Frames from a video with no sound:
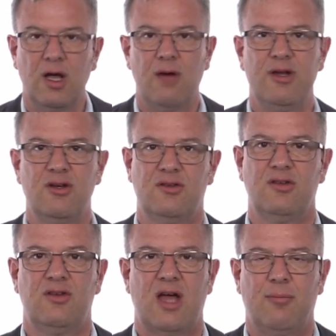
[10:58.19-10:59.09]
and we just
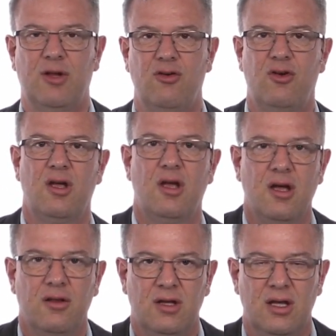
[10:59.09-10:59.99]
established
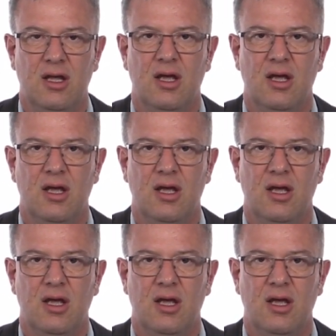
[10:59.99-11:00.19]
the